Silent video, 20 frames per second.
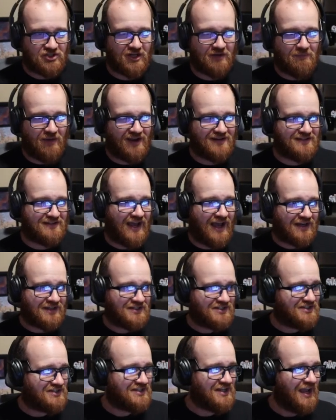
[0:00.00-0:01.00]
in my
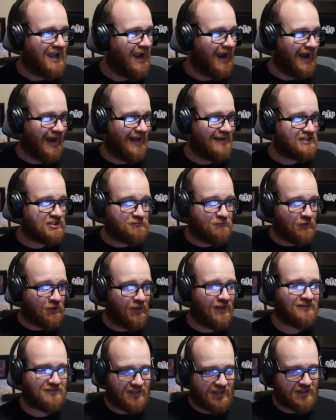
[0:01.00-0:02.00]
decks. And I just feel
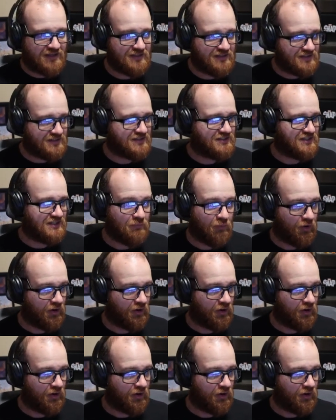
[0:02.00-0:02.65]
like they need to see more